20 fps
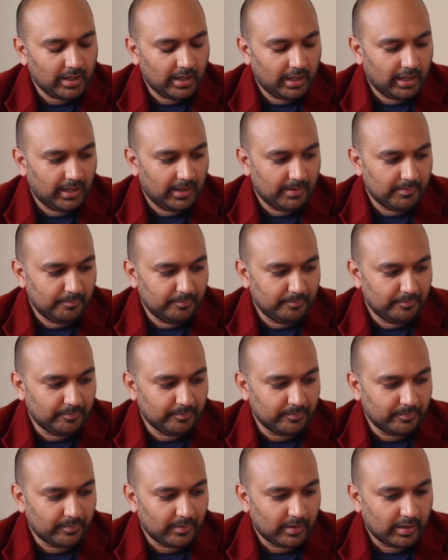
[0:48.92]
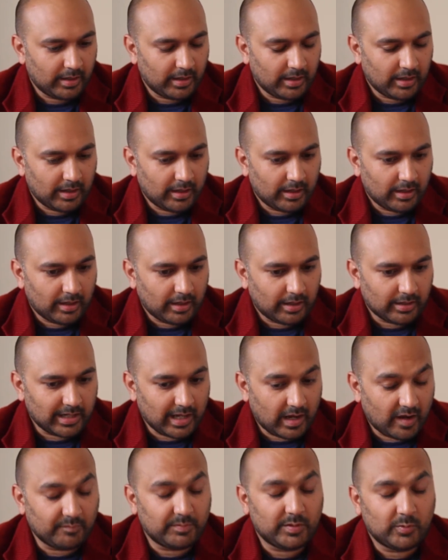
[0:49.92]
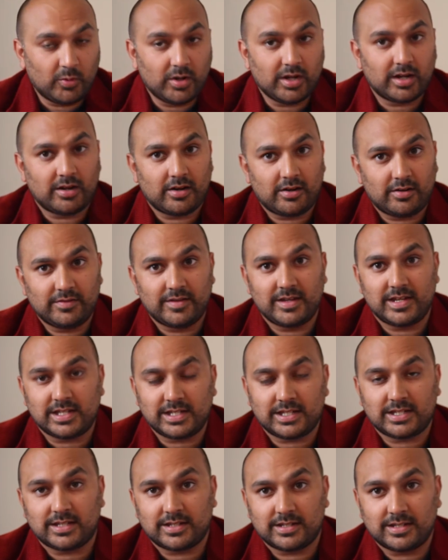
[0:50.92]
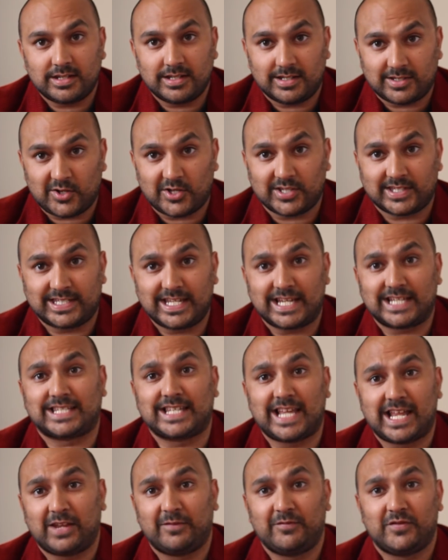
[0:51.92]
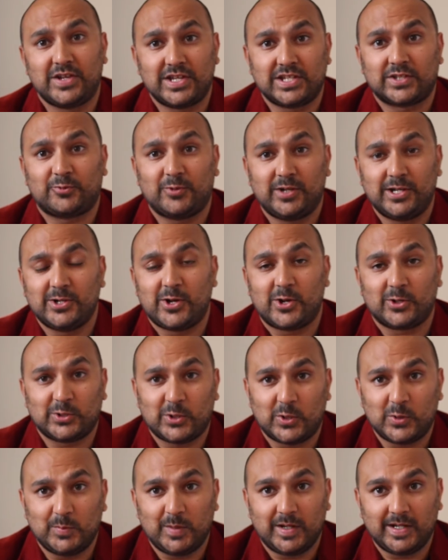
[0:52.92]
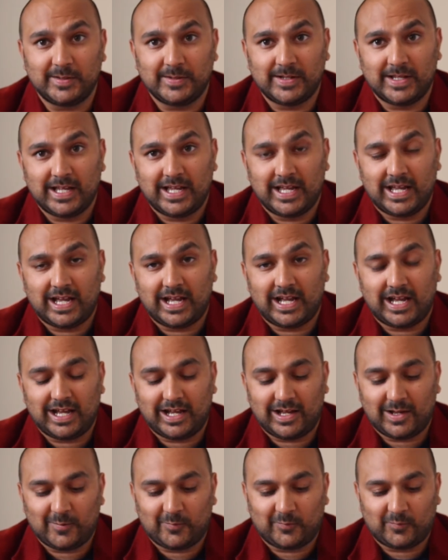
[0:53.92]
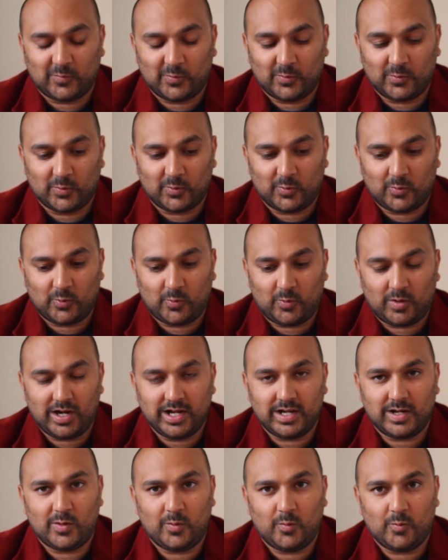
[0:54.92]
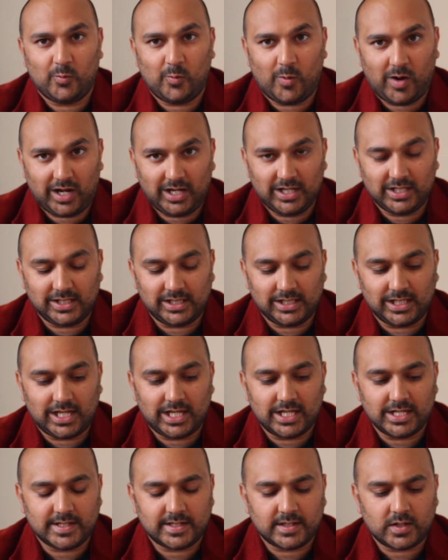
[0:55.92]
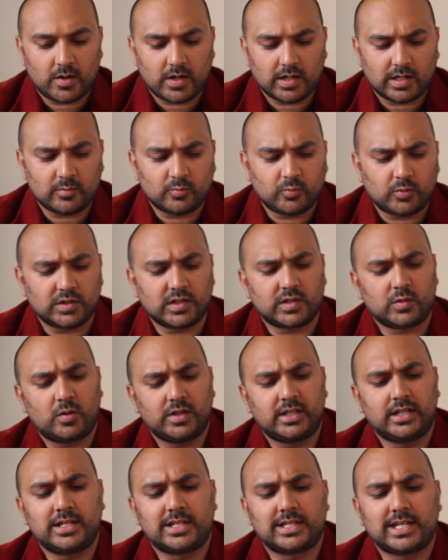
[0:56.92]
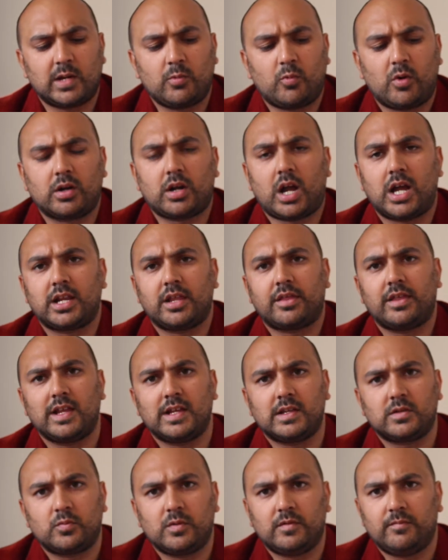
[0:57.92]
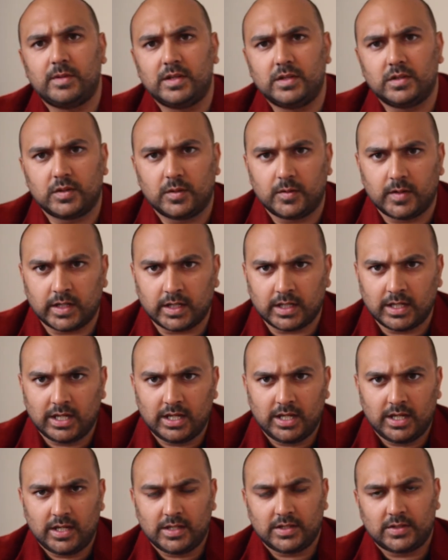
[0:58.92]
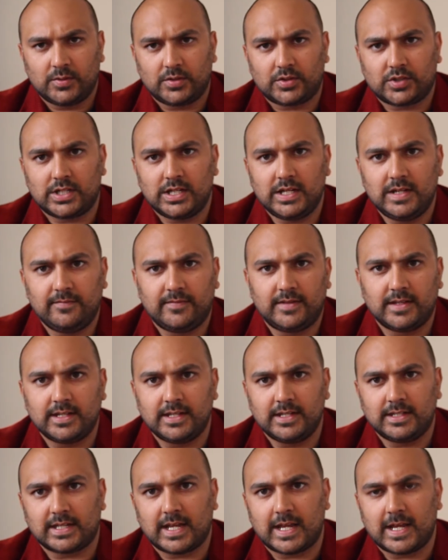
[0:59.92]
Now, I've been working on this. It's our 6th anniversary in October. For quite a while, and so I just wanted to say what kind of things we've been doing to achieve these